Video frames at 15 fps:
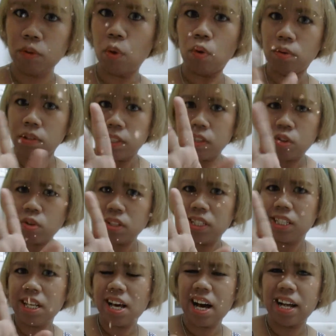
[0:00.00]
don't
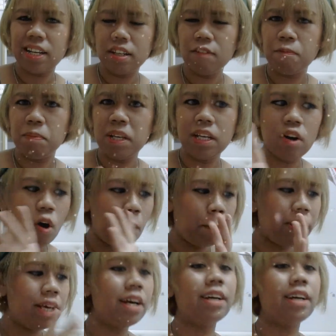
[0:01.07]
say I love pink, all pink.